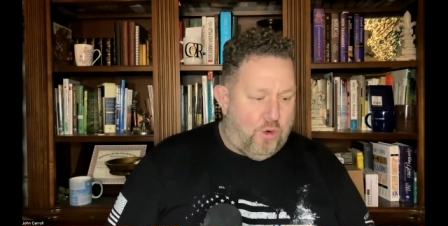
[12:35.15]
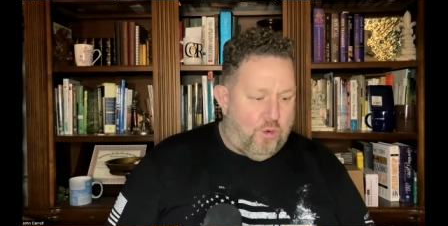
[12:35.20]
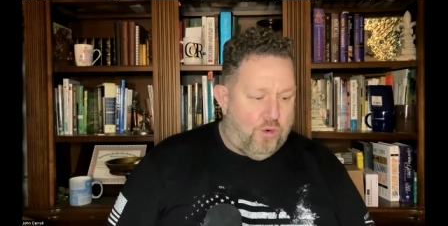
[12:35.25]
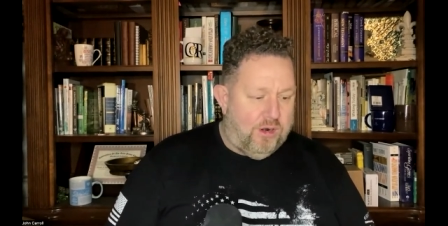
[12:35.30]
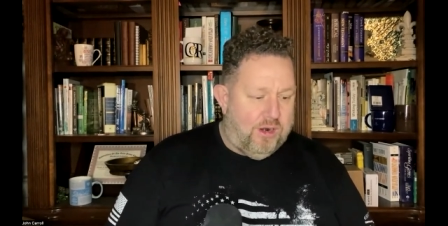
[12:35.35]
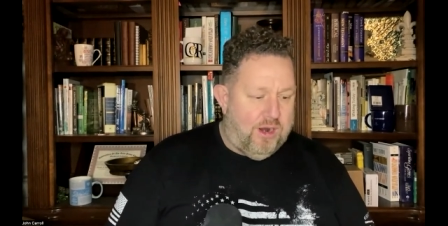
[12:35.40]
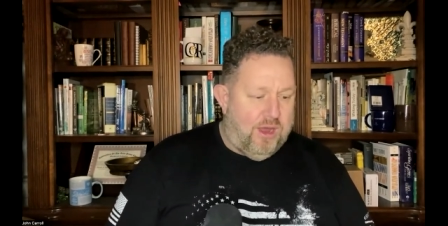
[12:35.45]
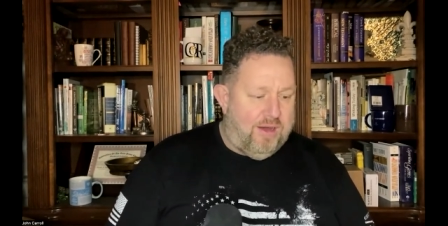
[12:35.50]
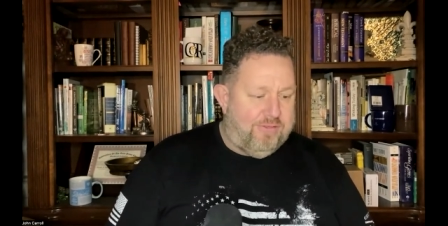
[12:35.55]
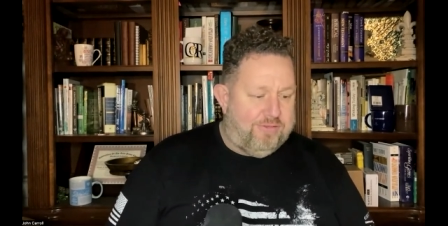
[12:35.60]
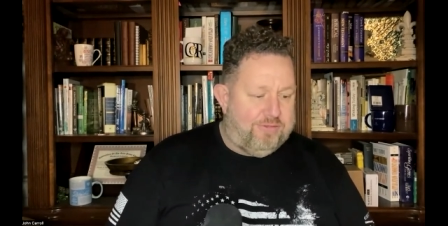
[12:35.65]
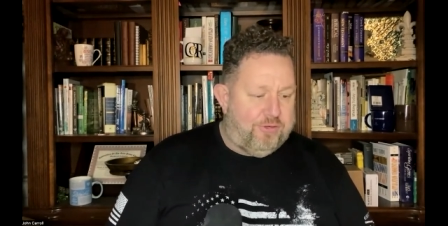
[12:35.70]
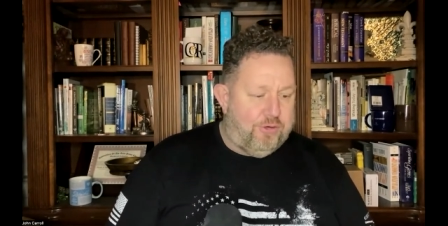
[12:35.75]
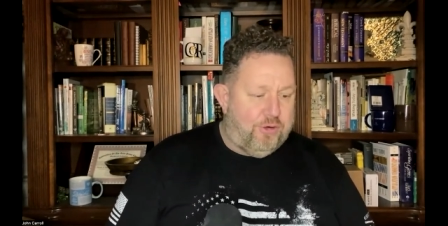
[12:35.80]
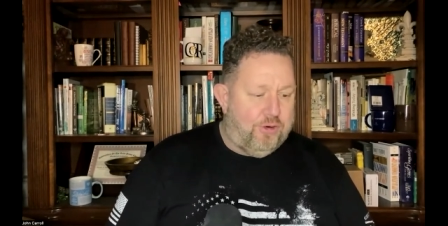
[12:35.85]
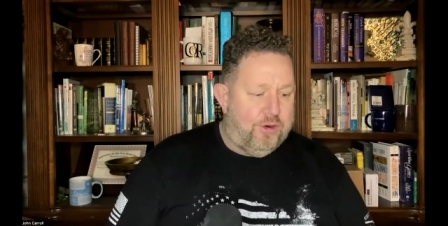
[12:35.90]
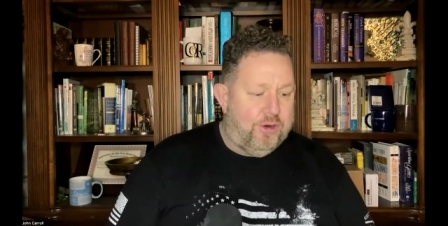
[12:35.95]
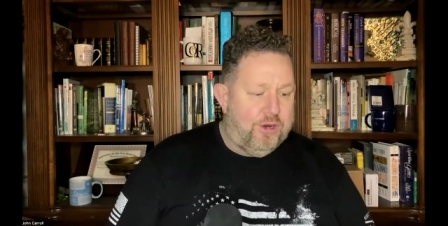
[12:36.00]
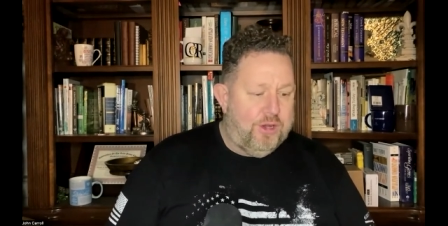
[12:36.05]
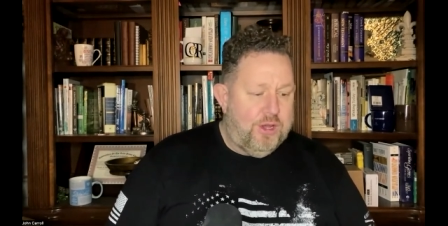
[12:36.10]
or love
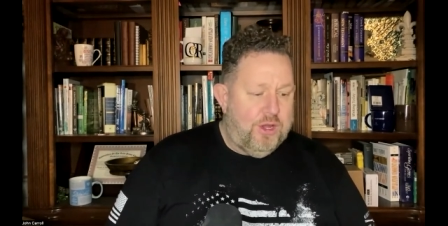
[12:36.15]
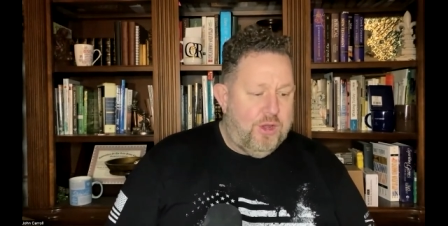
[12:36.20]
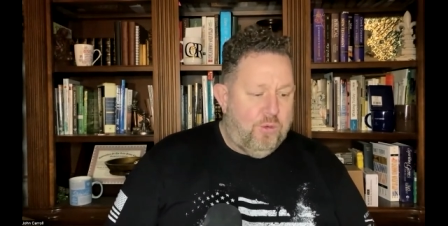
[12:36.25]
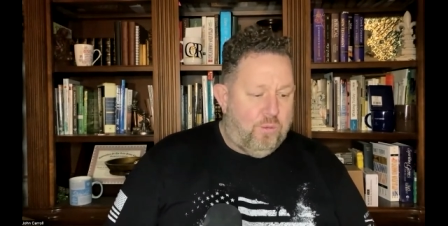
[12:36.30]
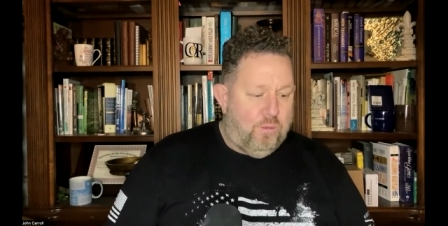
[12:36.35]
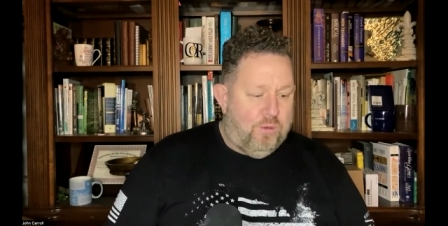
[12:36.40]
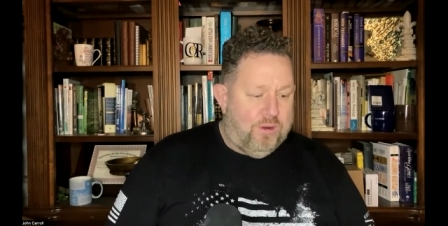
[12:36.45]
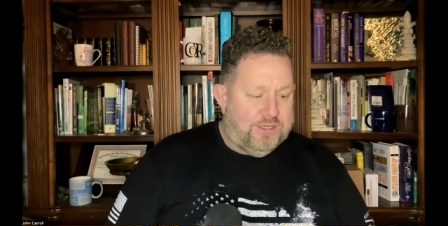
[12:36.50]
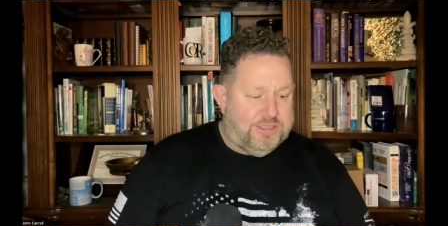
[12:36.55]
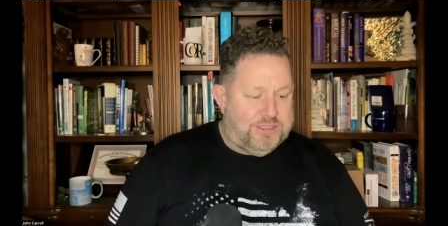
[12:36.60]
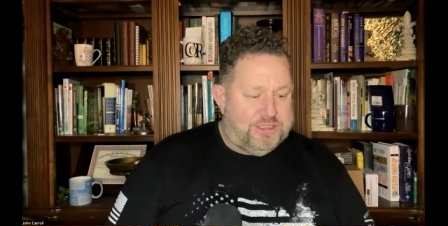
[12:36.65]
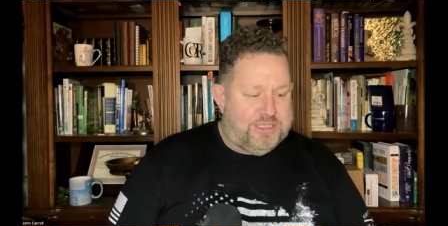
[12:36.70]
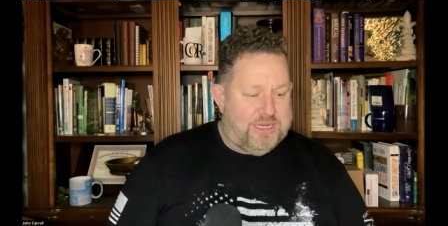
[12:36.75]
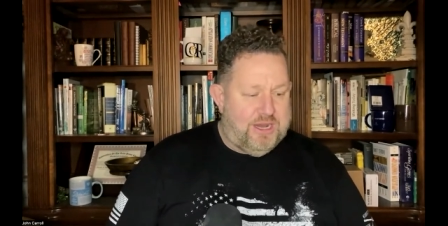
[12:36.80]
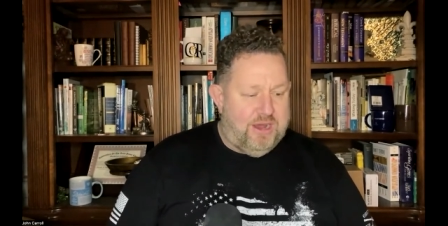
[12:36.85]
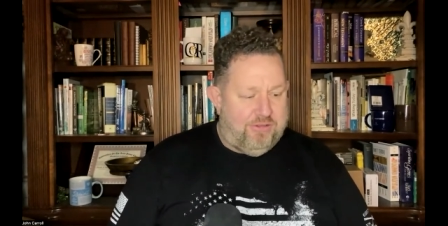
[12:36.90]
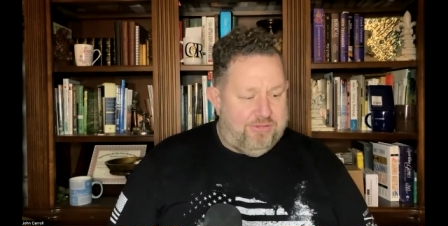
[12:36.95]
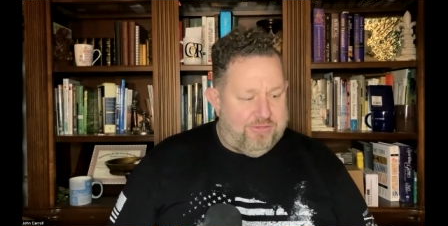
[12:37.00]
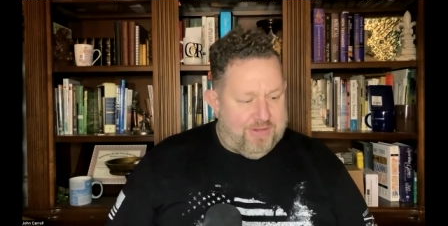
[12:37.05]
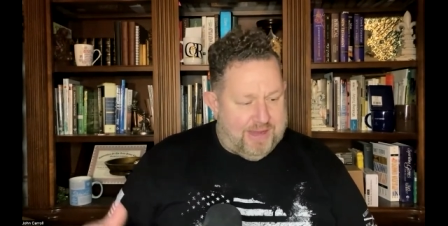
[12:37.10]
for
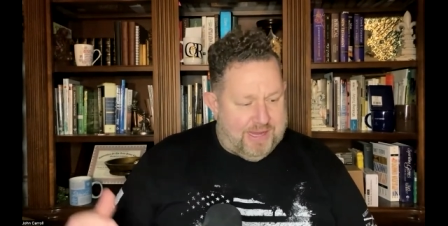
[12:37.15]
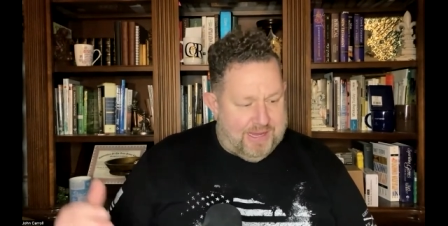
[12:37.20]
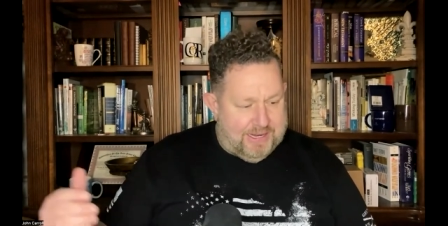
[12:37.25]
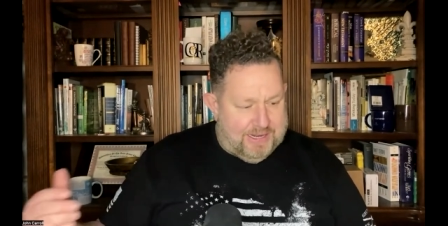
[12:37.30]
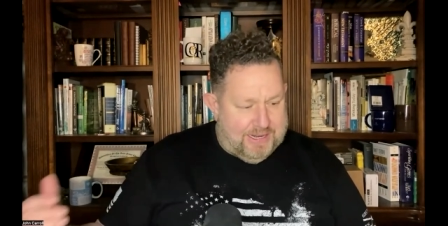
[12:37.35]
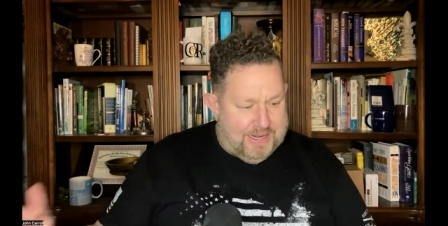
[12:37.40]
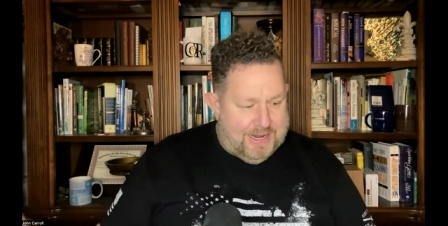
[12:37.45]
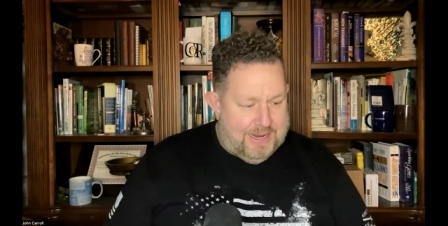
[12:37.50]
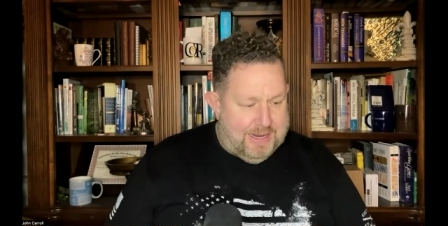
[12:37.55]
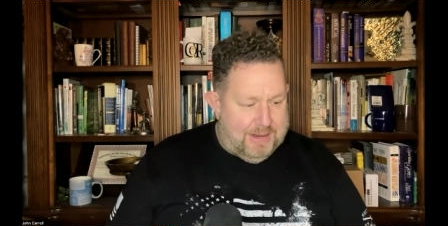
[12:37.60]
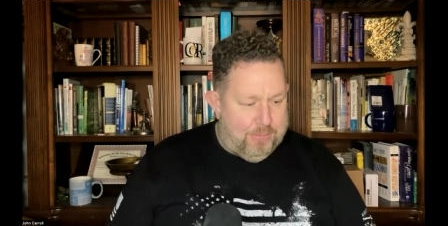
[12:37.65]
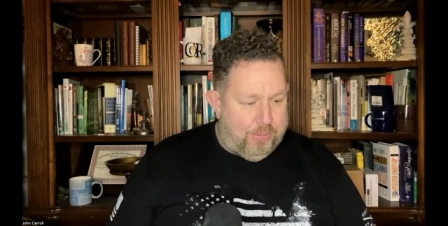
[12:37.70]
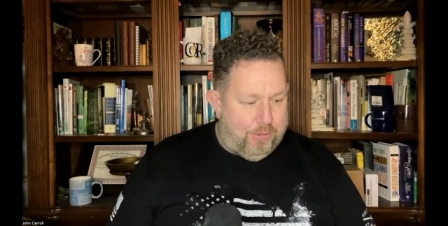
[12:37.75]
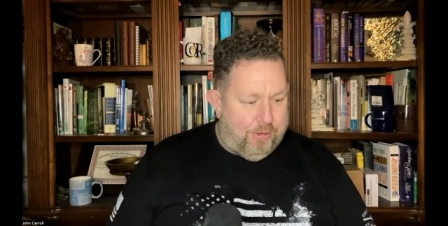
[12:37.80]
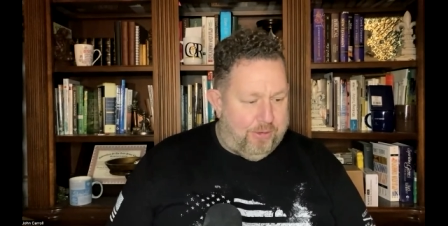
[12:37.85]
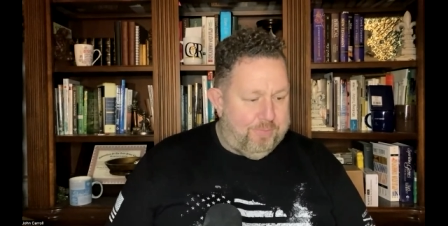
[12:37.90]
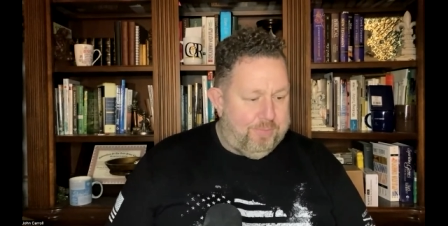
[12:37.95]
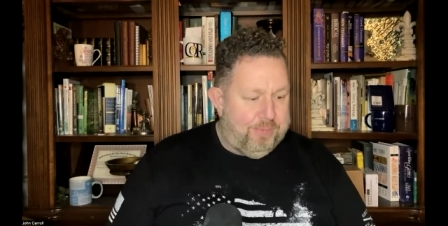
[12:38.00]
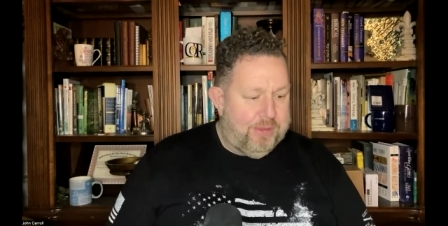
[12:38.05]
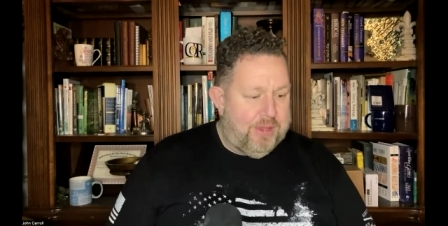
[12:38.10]
oneself and
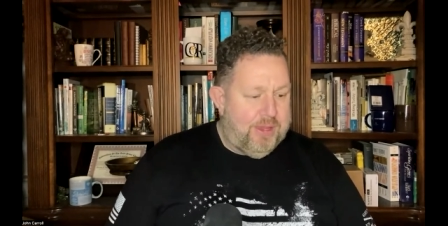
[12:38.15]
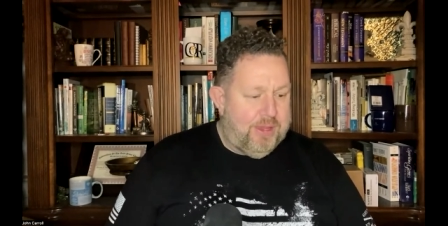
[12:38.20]
neighbor.